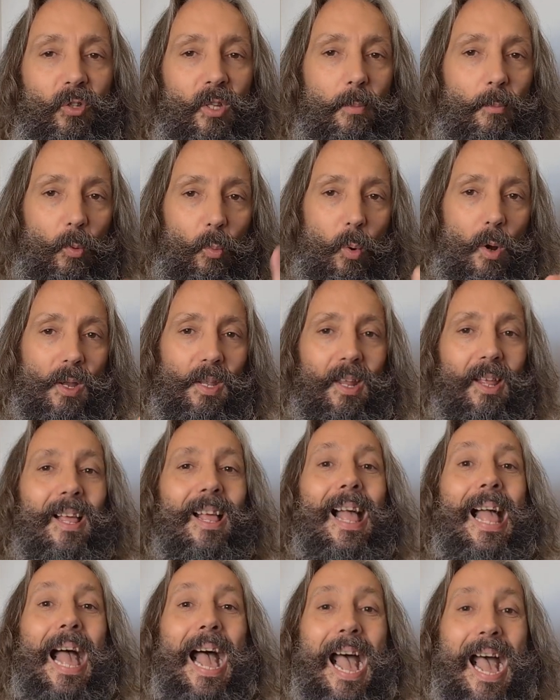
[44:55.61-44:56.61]
Number one,
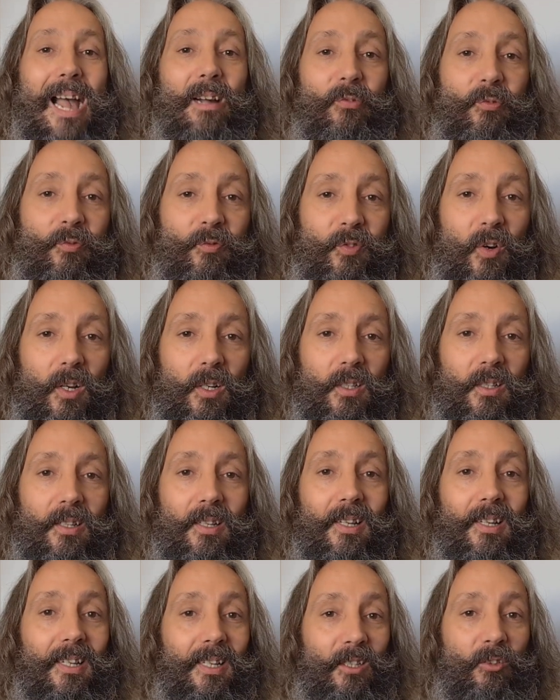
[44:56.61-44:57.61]
have
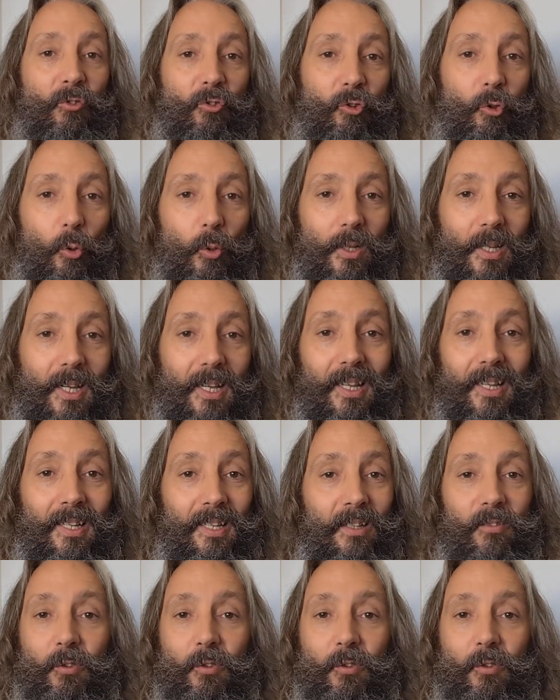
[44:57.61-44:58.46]
fun, enjoy it.